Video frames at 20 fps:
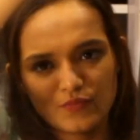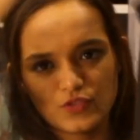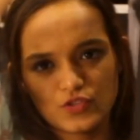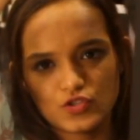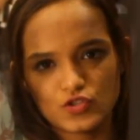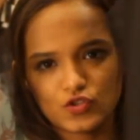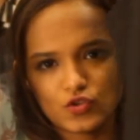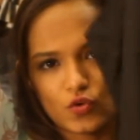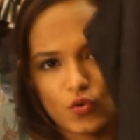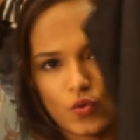
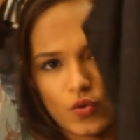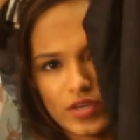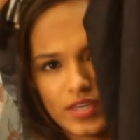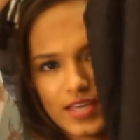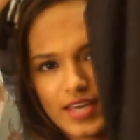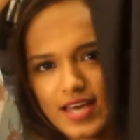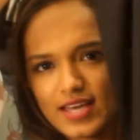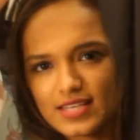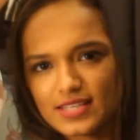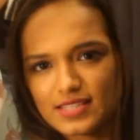So
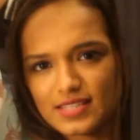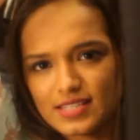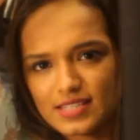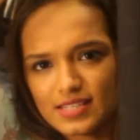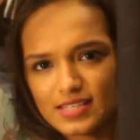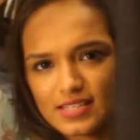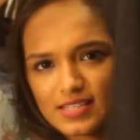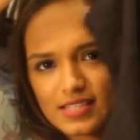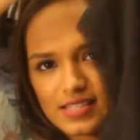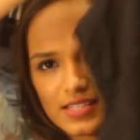yes,
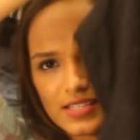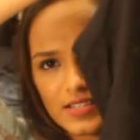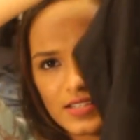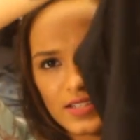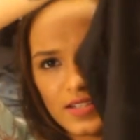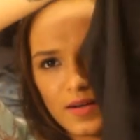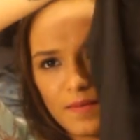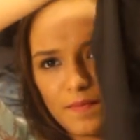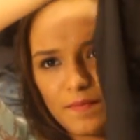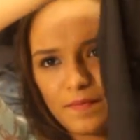this is
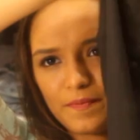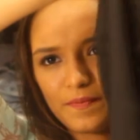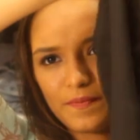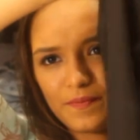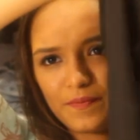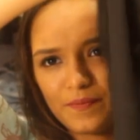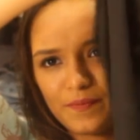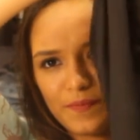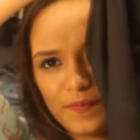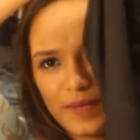a
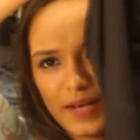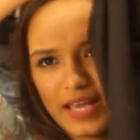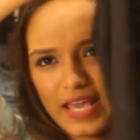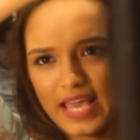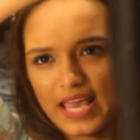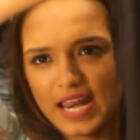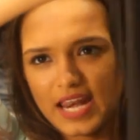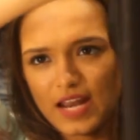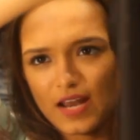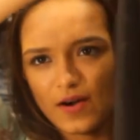
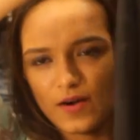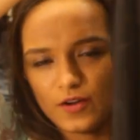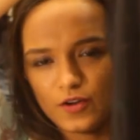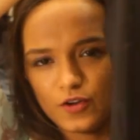plain,